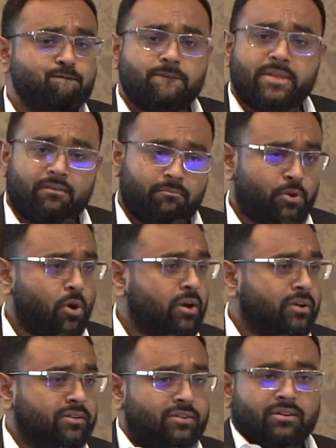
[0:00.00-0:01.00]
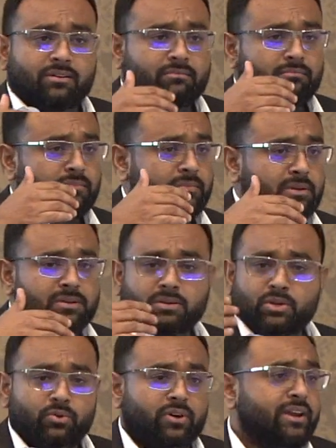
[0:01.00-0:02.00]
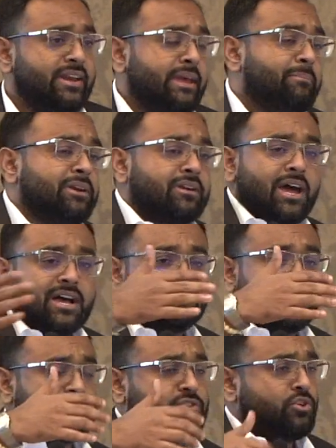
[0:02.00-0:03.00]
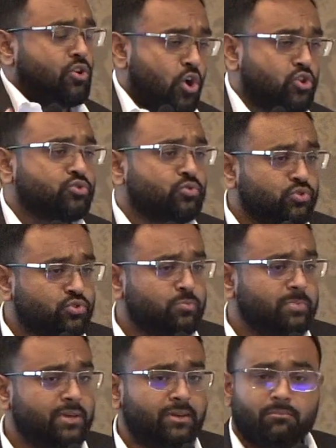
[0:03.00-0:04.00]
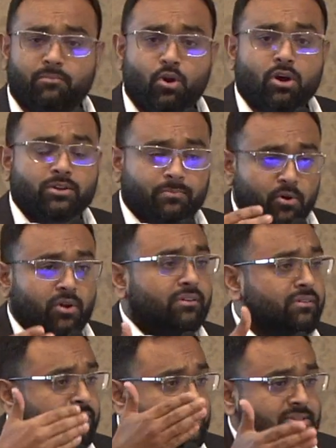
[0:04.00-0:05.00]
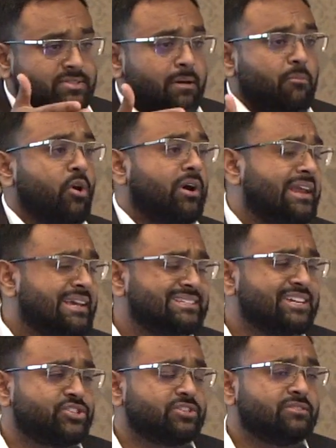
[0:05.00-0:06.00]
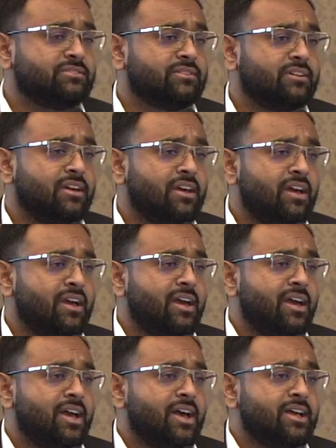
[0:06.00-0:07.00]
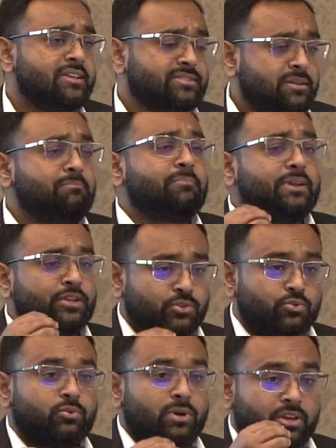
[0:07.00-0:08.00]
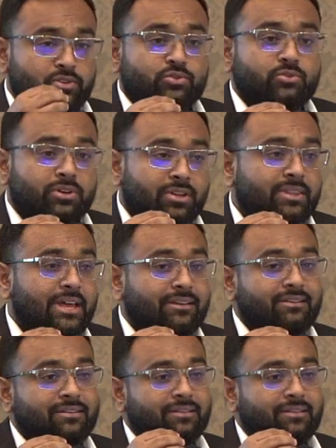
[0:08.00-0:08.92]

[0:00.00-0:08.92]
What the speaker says: They brought, you know, enabled class action lawsuits to be brought upon some organizations, simply to ensure that